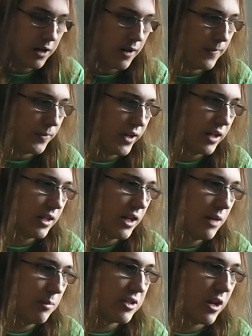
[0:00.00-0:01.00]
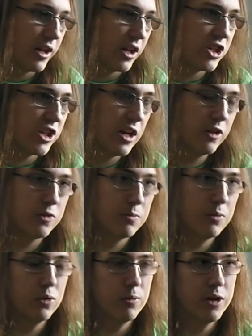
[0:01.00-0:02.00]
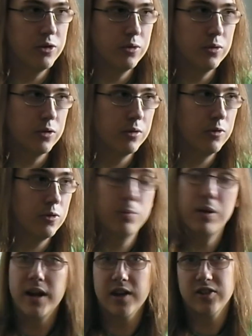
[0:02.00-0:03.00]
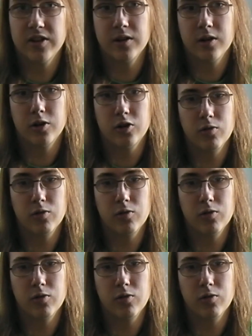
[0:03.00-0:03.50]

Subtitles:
and that game is like a challenge mode where you play as in the